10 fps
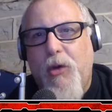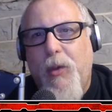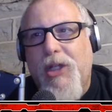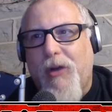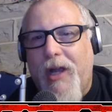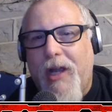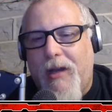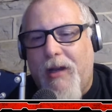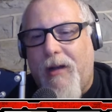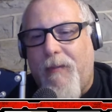who we try
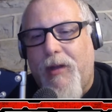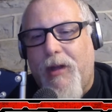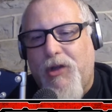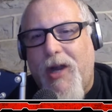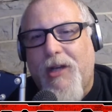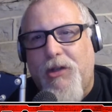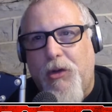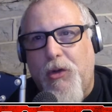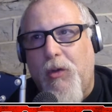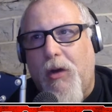and attract
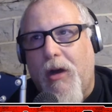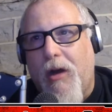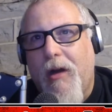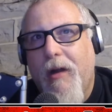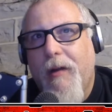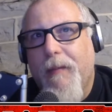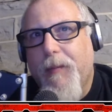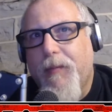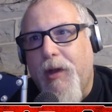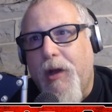to, who are,
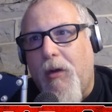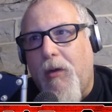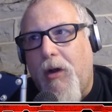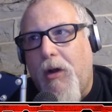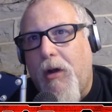you know,